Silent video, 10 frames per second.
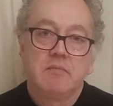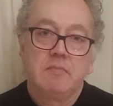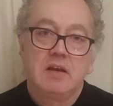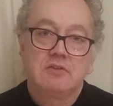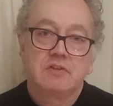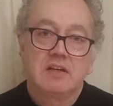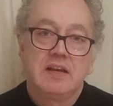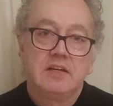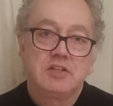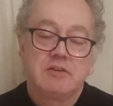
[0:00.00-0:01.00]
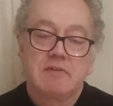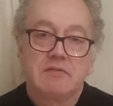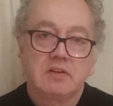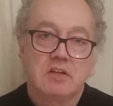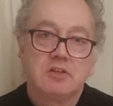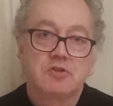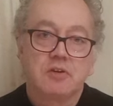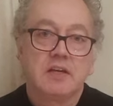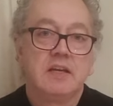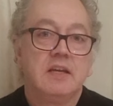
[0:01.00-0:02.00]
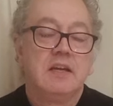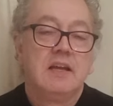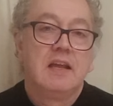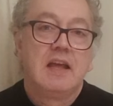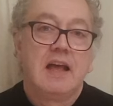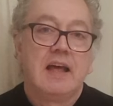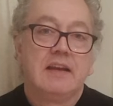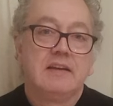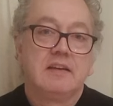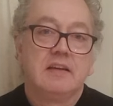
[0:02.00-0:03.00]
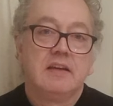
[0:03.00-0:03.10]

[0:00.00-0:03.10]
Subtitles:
electrical energy around the country. And